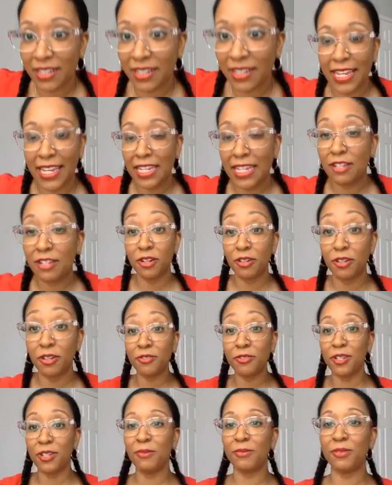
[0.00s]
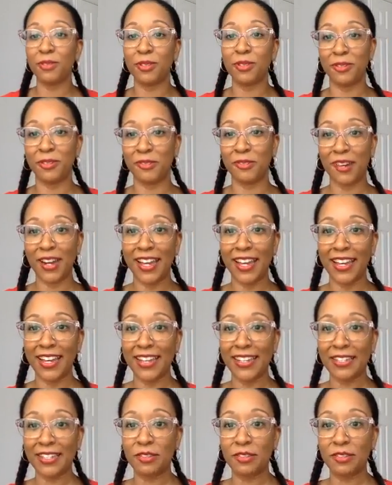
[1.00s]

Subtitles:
Like, he told you he was going to rise,